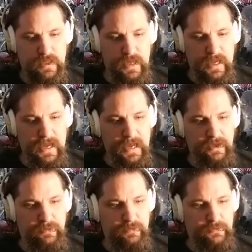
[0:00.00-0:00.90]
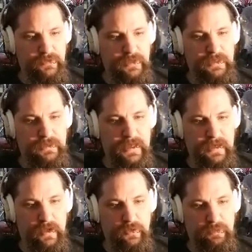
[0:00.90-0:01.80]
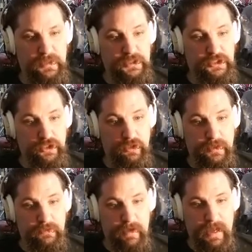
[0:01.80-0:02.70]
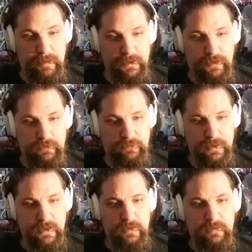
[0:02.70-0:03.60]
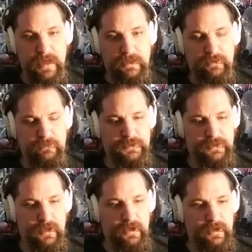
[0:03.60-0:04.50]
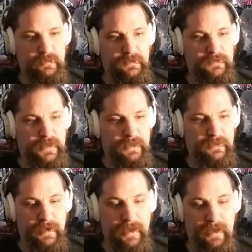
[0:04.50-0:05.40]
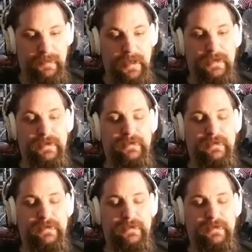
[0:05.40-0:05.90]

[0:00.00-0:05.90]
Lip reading: And if you need that health, be sure and grab it. Don't make the retarded mistake that I made.